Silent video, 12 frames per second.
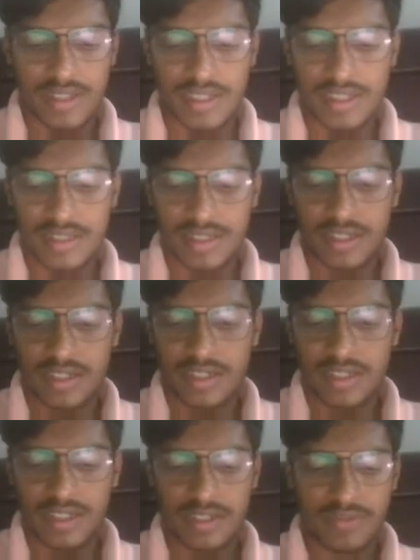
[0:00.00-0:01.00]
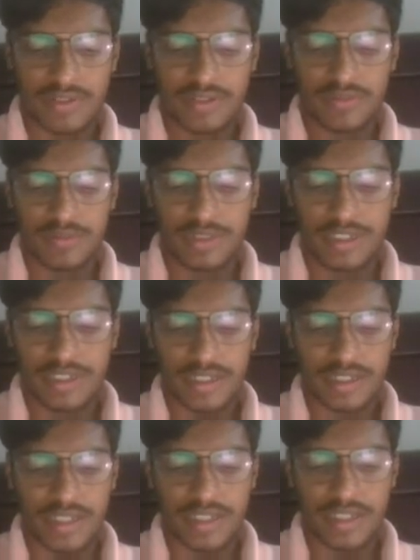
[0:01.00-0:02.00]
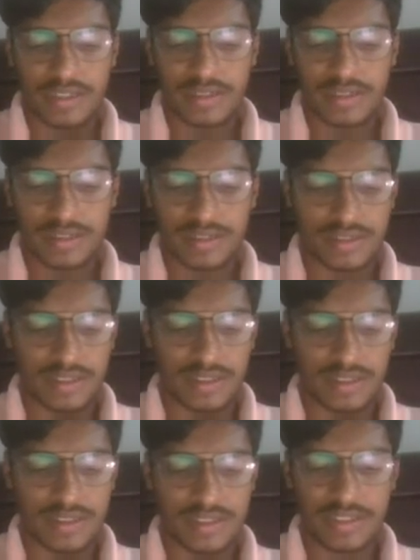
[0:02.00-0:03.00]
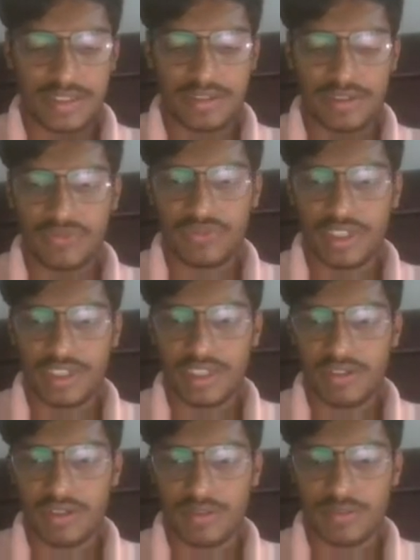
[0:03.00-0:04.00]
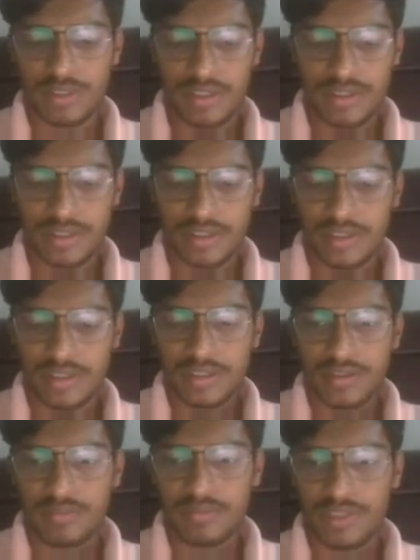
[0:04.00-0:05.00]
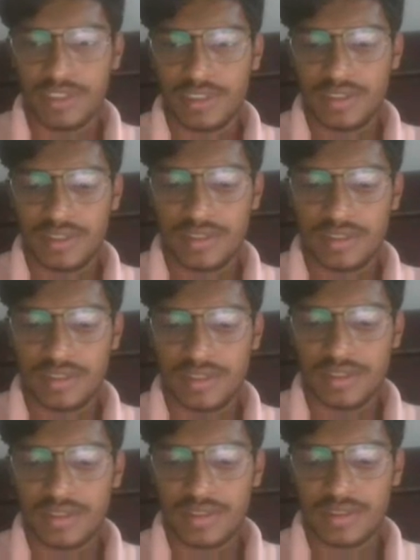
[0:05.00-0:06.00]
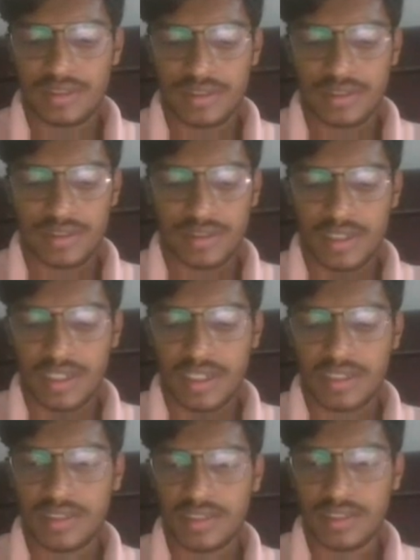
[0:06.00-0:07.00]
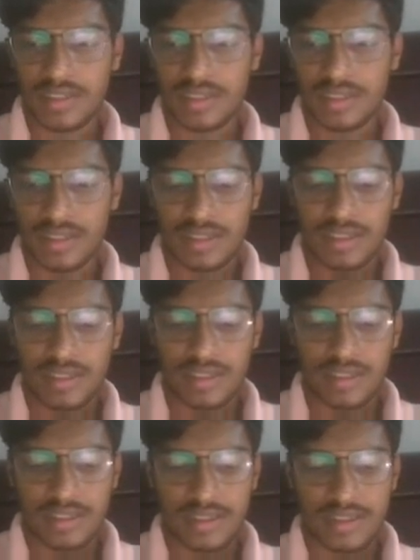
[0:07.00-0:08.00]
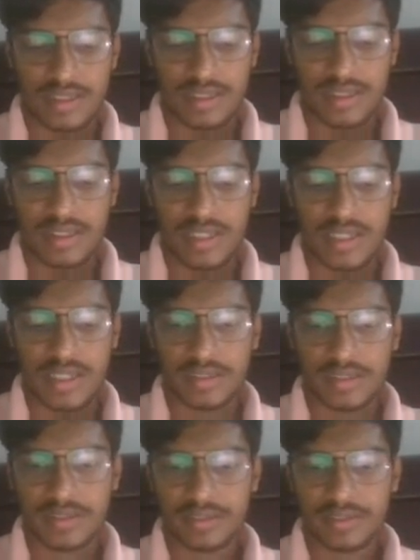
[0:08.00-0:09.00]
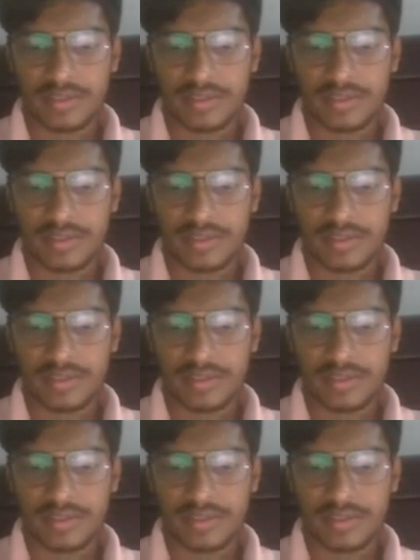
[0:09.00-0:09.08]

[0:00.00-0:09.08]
A is greater than equal to B and GCD of A comma B is X, then